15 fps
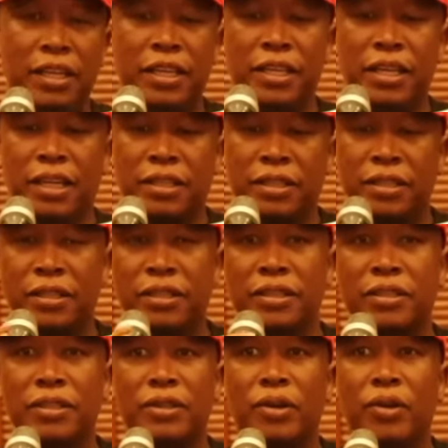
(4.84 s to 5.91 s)

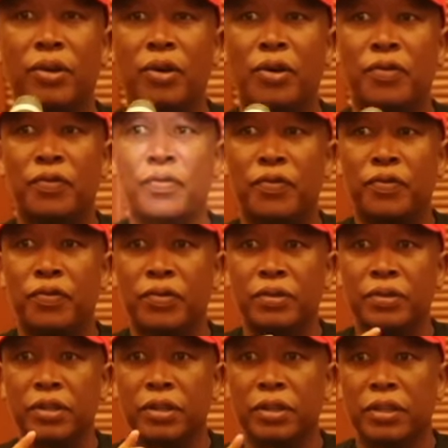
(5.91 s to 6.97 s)
leaders of
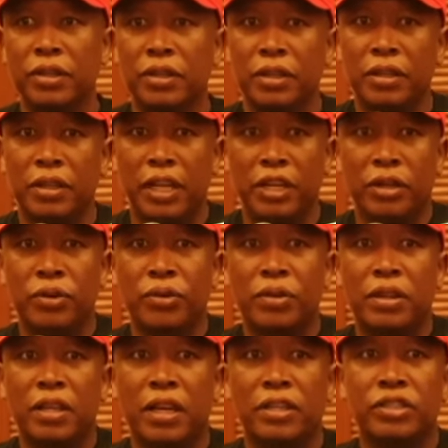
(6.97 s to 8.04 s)
the
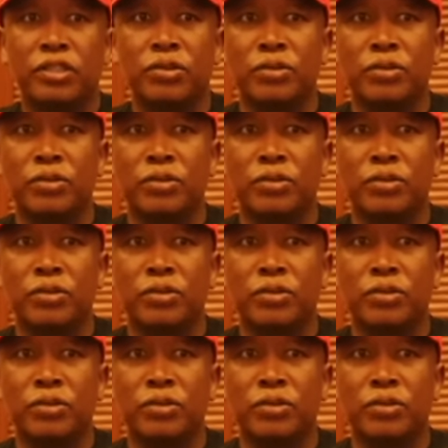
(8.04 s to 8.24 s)
youth and